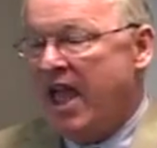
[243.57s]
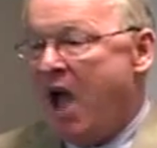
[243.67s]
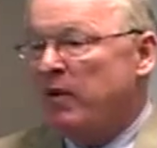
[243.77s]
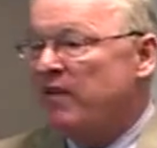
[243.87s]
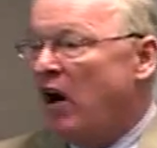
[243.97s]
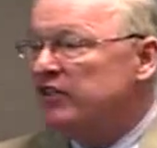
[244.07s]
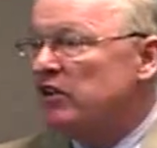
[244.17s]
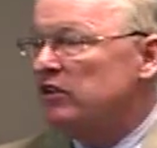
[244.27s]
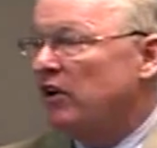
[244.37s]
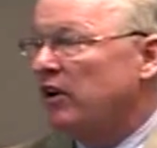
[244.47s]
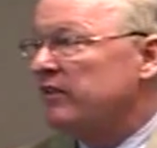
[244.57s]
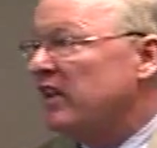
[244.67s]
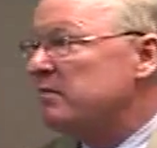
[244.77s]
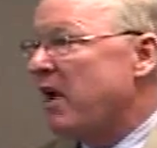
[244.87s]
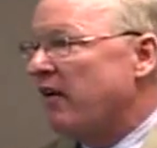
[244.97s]
And we've also learned
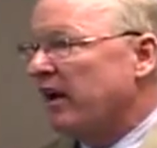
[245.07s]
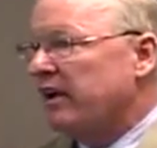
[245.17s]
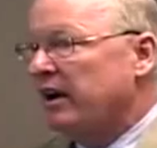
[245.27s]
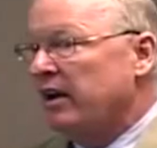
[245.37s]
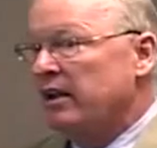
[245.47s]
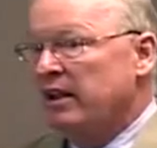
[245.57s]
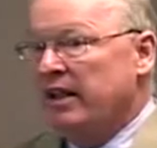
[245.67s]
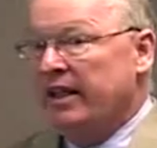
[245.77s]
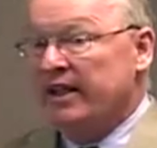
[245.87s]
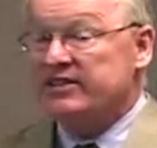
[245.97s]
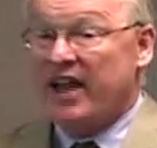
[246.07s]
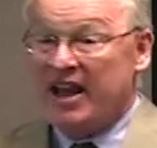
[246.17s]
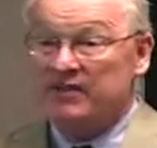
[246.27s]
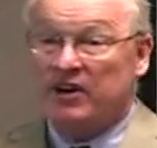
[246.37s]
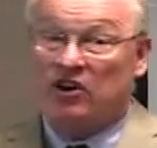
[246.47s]
that America is
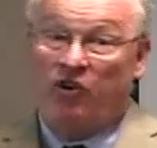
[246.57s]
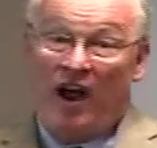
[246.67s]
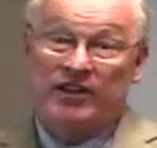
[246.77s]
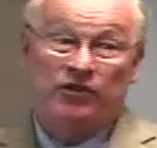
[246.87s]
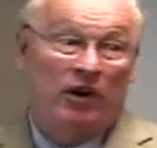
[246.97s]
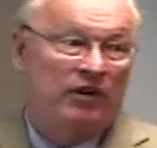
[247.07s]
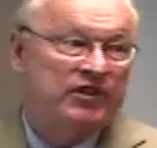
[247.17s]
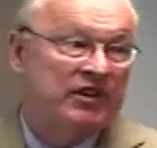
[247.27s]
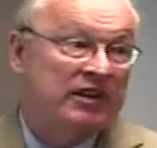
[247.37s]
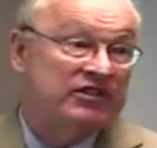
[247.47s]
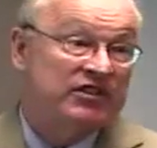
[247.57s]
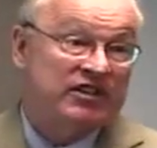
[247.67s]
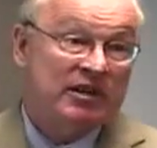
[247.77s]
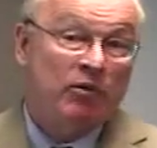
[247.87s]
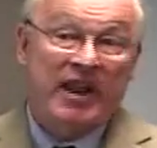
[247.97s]
kind of at a crossroads, and the
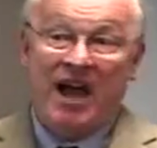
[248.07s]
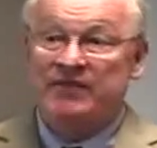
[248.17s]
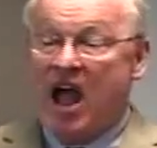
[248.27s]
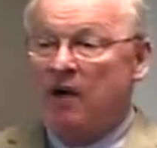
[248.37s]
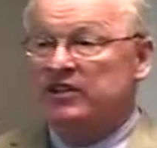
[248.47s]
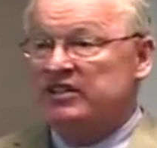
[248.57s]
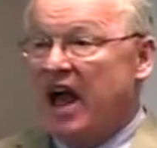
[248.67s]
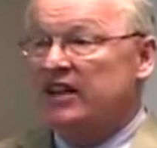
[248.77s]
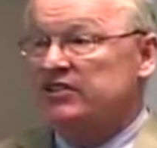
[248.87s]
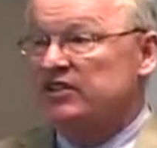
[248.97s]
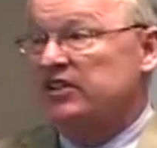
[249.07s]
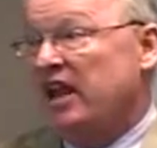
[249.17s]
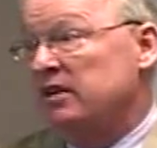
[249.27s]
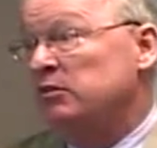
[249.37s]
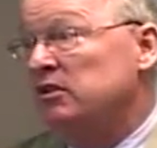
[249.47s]
system we have now is not
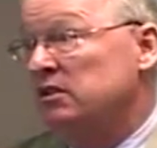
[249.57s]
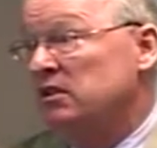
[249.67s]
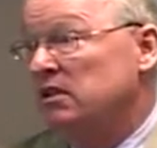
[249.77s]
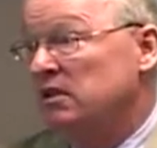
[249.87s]
sustainable.